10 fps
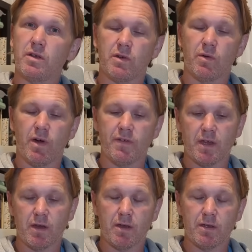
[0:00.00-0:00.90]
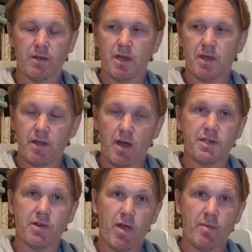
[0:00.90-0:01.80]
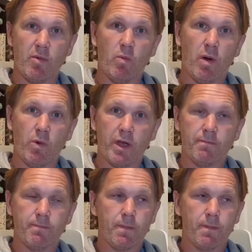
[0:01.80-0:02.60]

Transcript: So I think it's Darcy Graham on one wing,